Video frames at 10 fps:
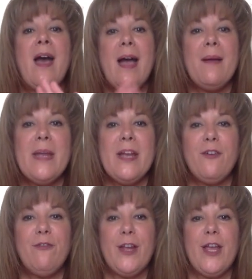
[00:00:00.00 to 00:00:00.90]
I'm
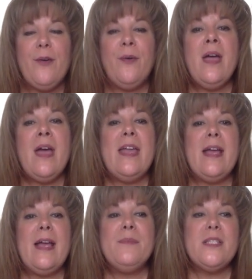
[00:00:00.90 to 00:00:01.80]
here for you, and
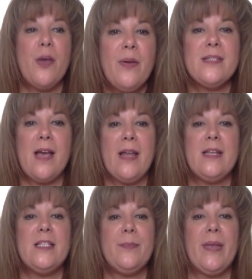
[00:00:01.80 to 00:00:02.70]
I'm so
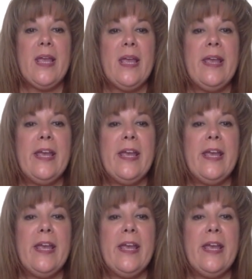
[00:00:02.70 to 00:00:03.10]
excited to be